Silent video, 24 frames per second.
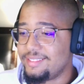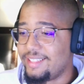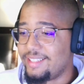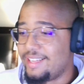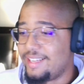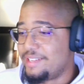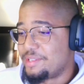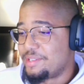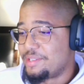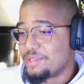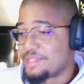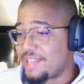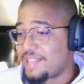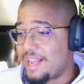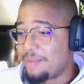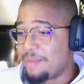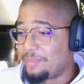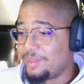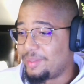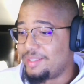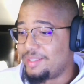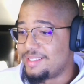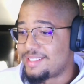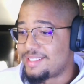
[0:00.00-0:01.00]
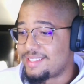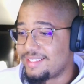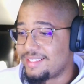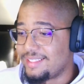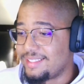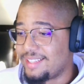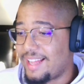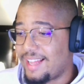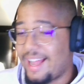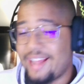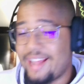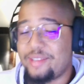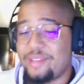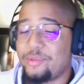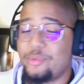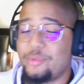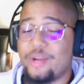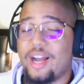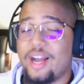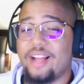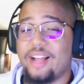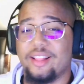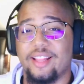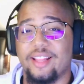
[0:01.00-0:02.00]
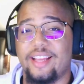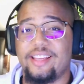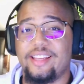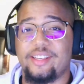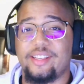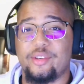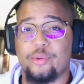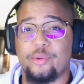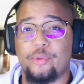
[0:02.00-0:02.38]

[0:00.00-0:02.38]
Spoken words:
It just happens. I do not like